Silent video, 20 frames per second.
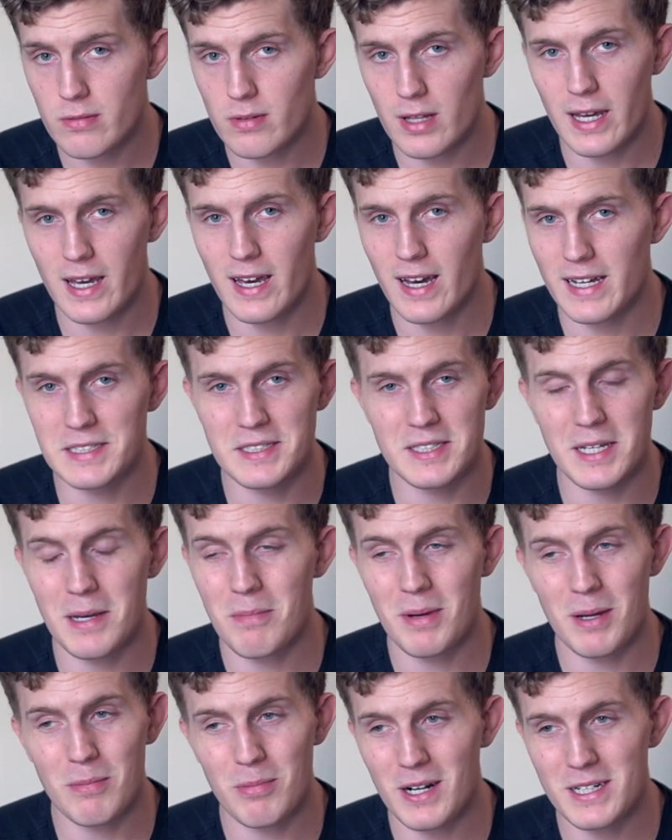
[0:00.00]
Like I set
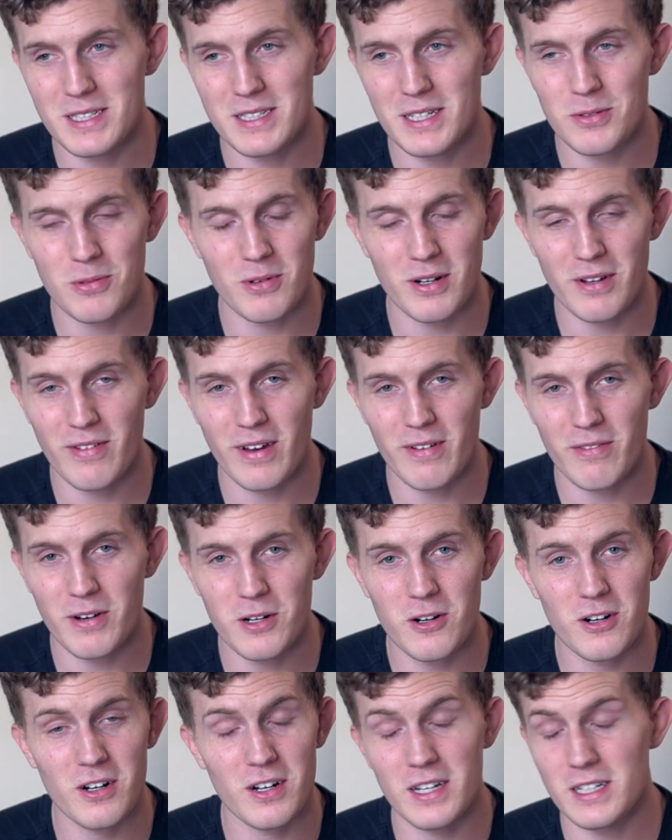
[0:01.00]
my price at
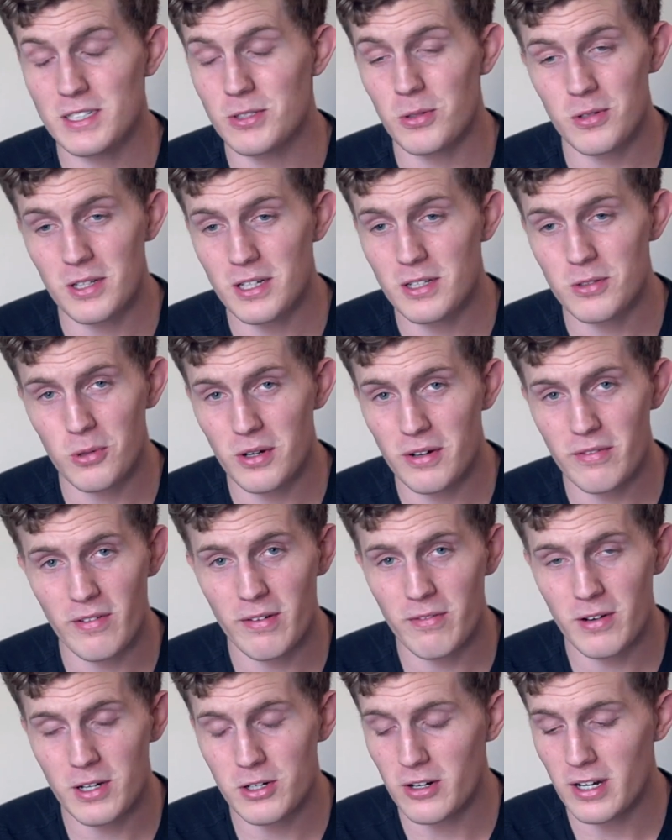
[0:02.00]
2,500 and I sold at
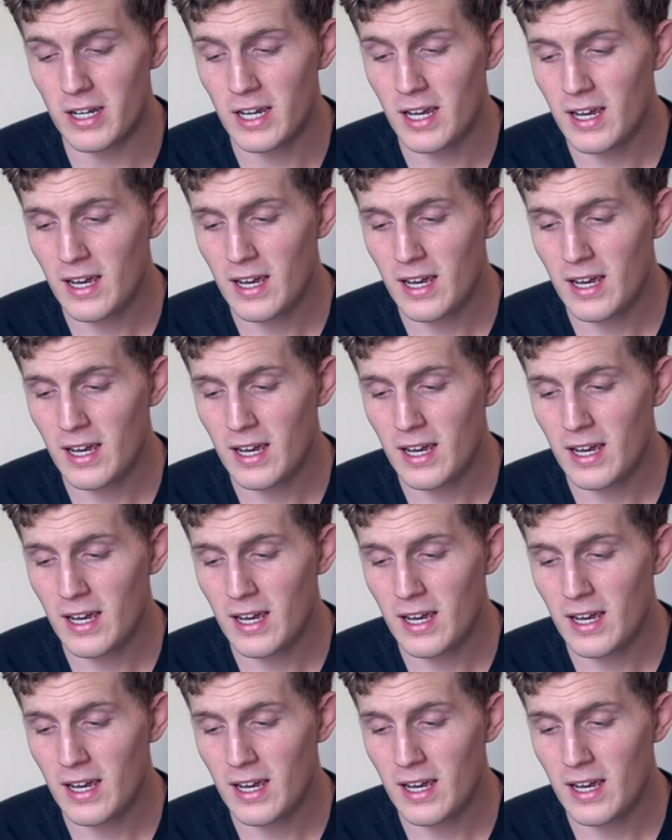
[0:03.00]
2,500.